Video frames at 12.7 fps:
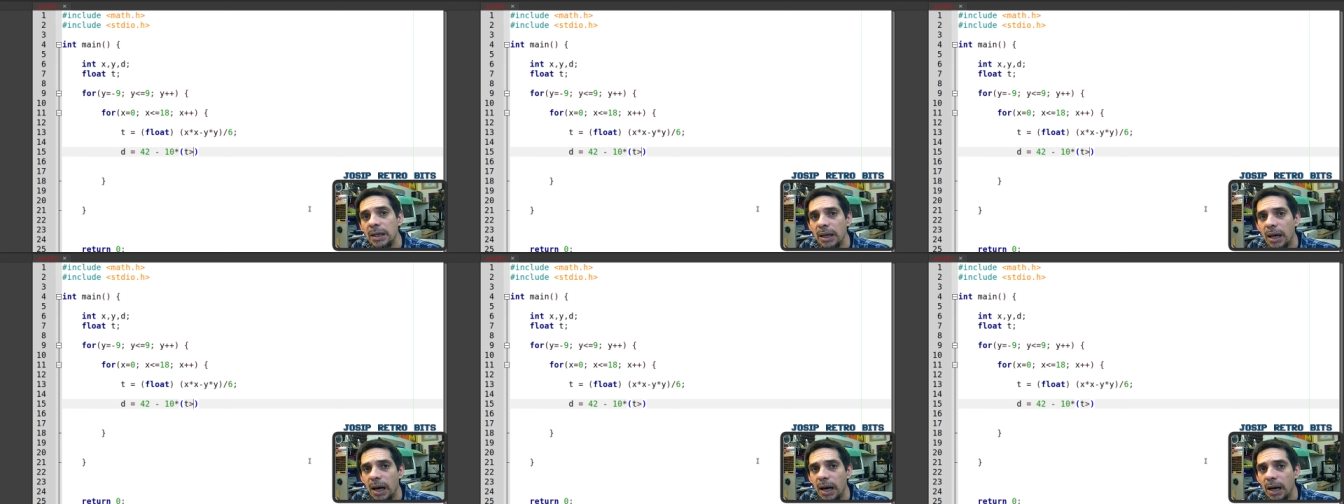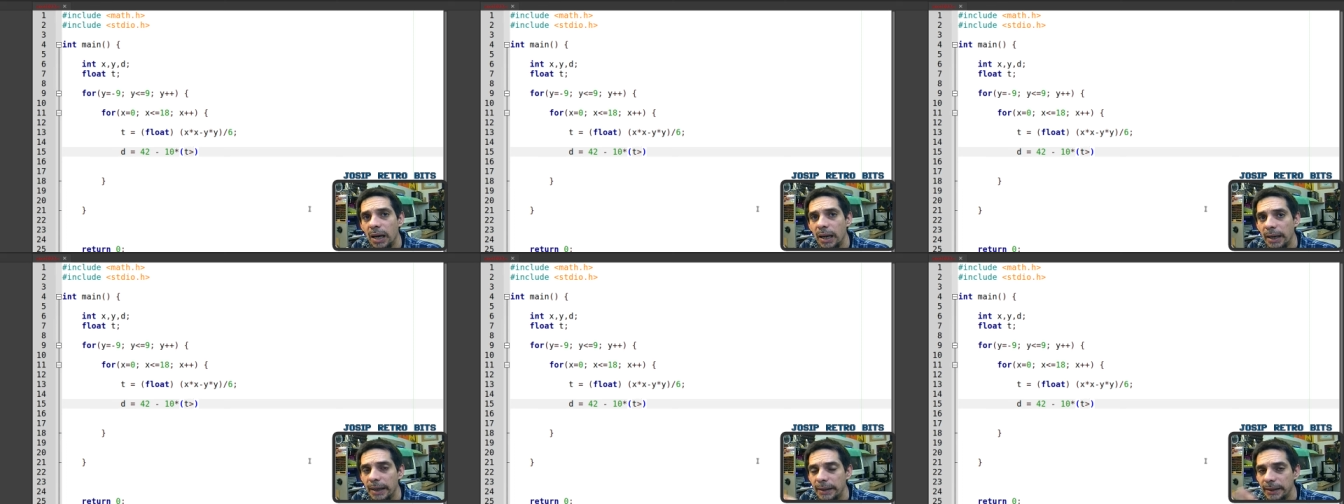uh,
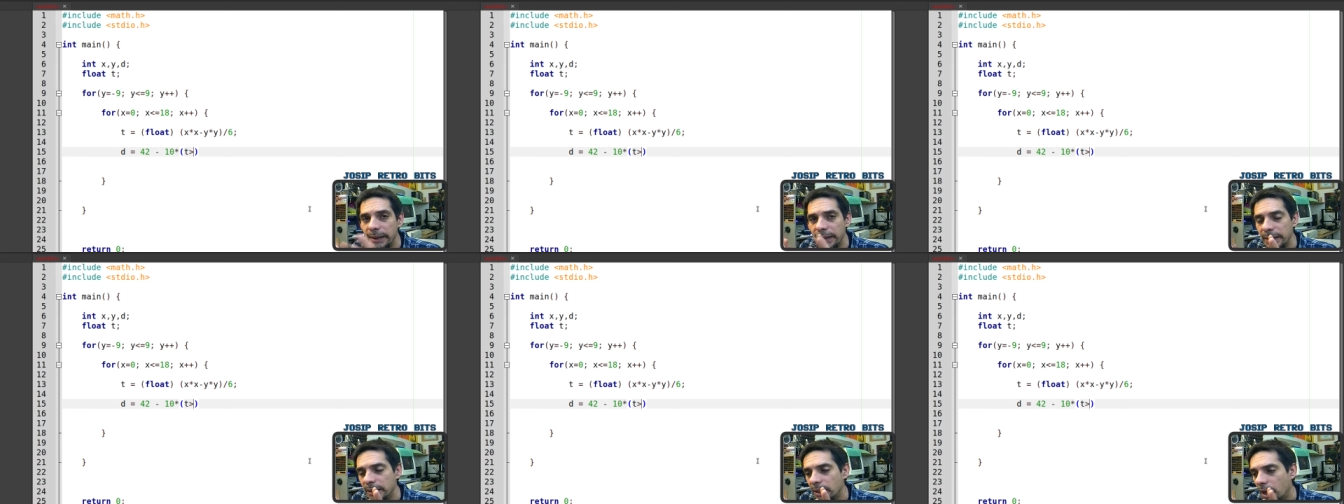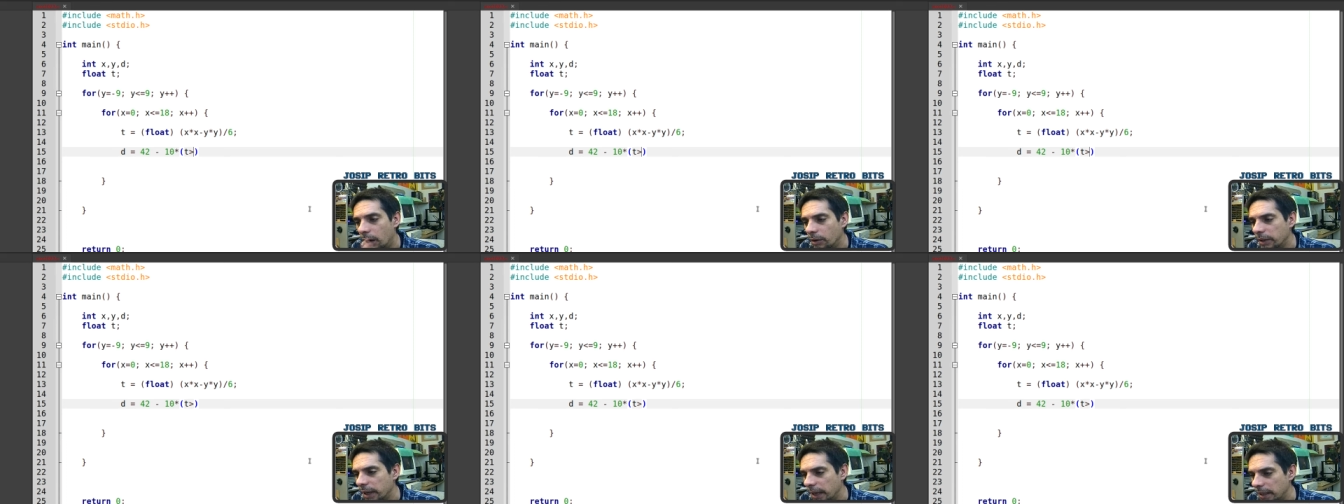and in our
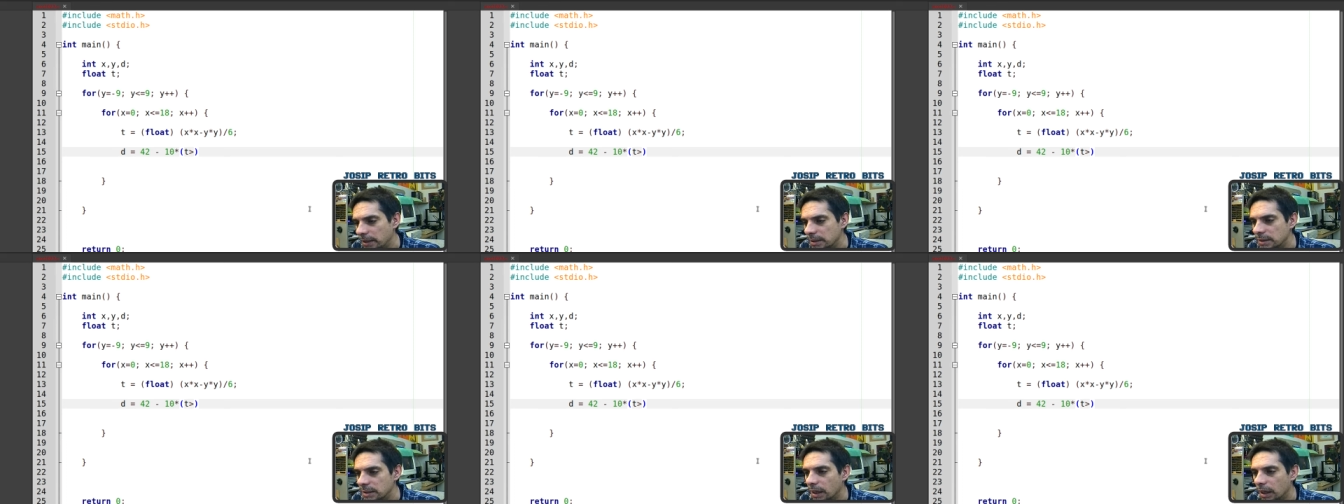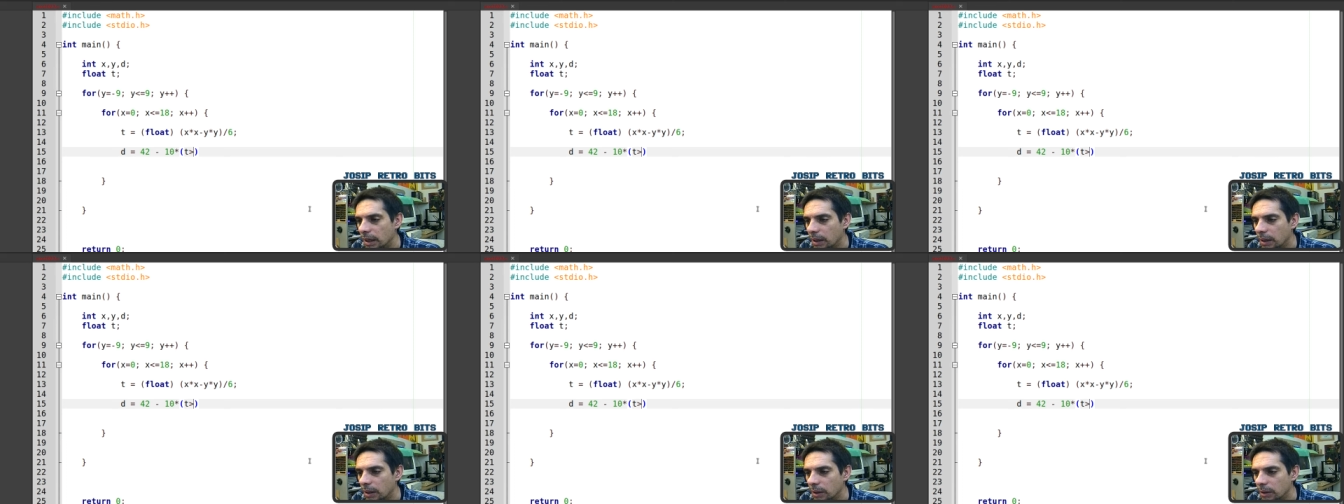case,
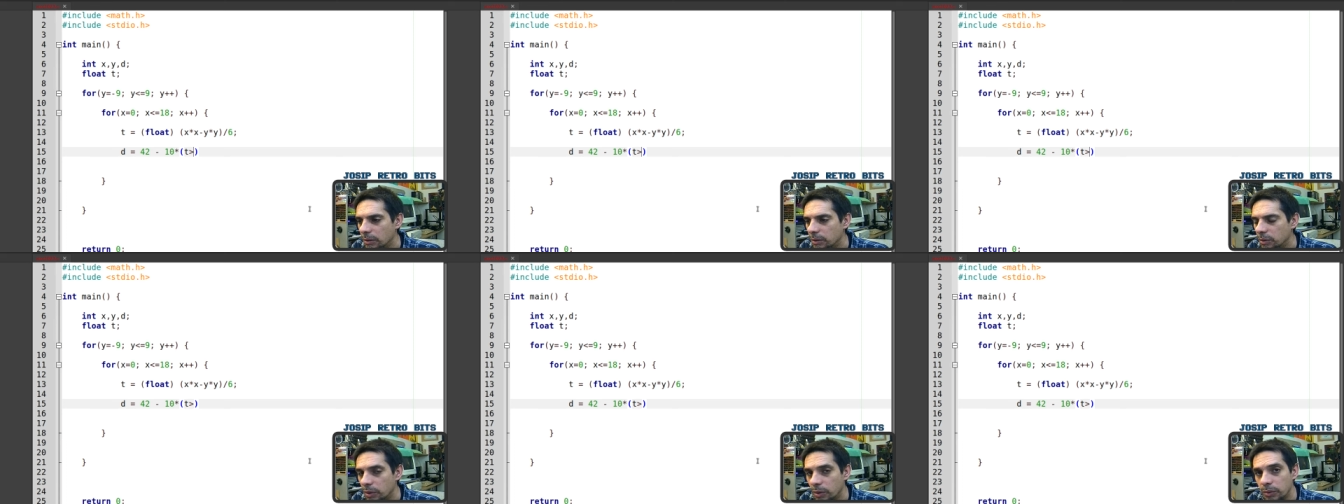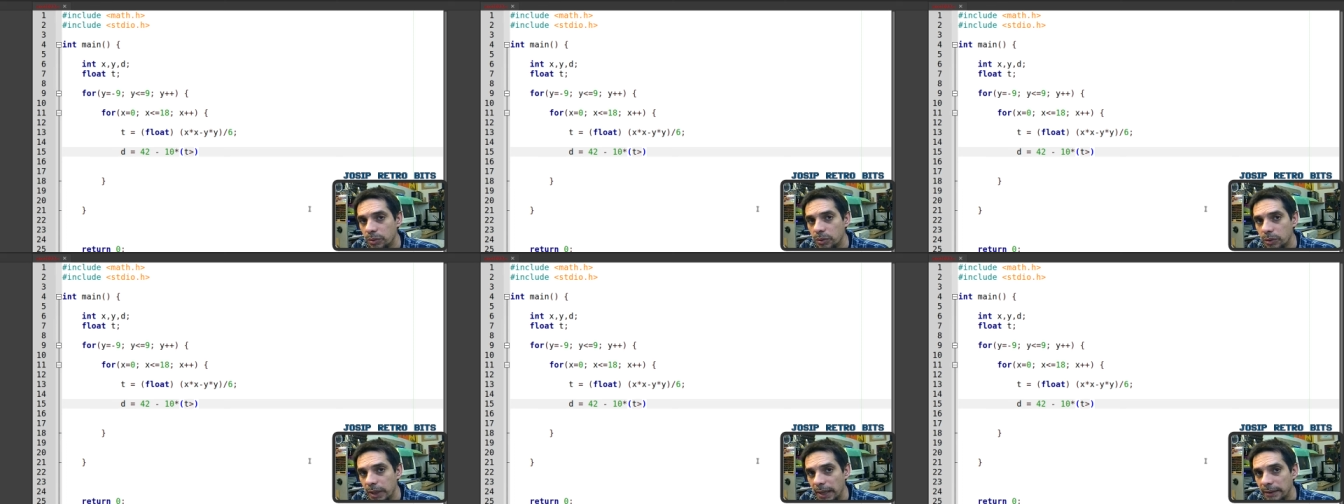uh, to, to
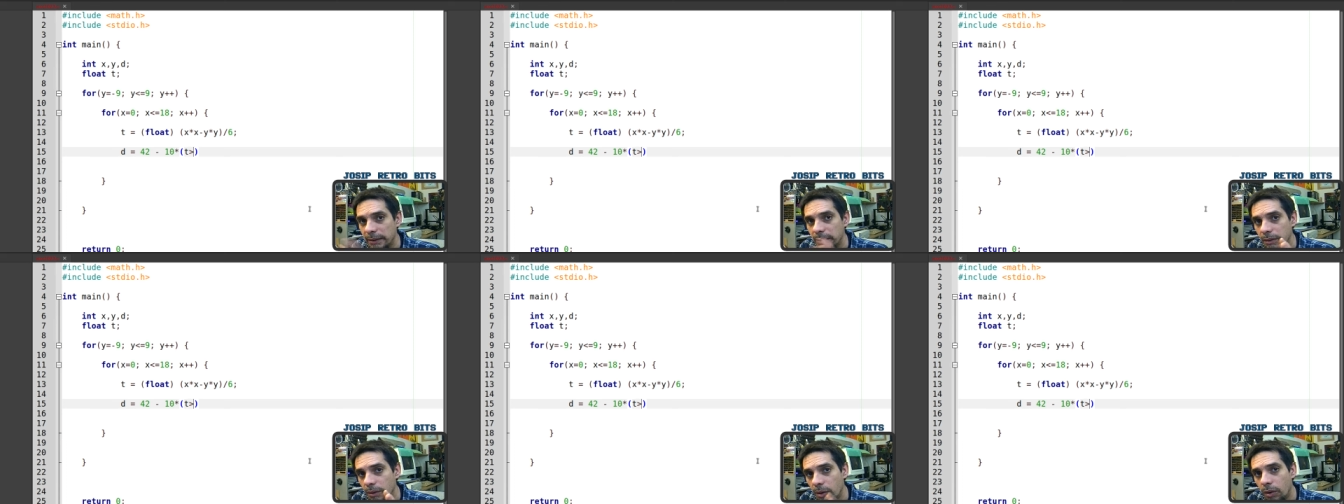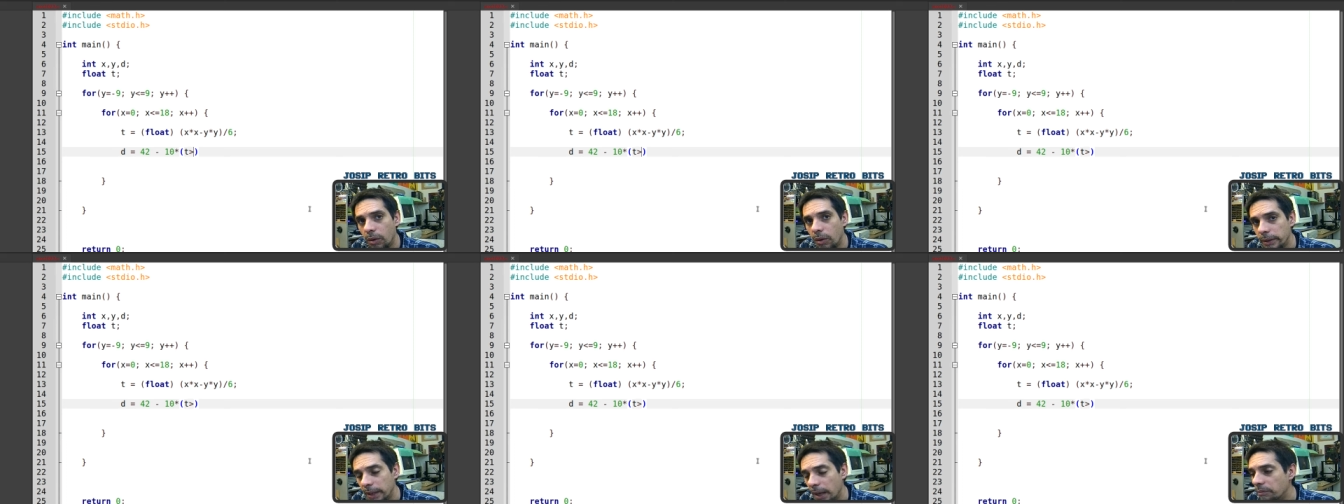get the whole
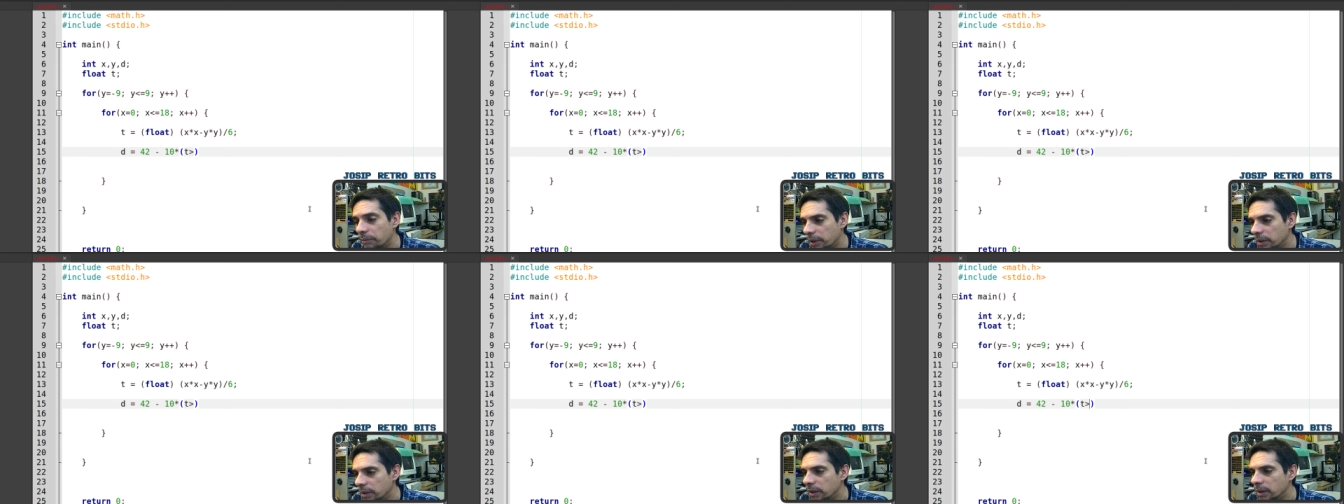number,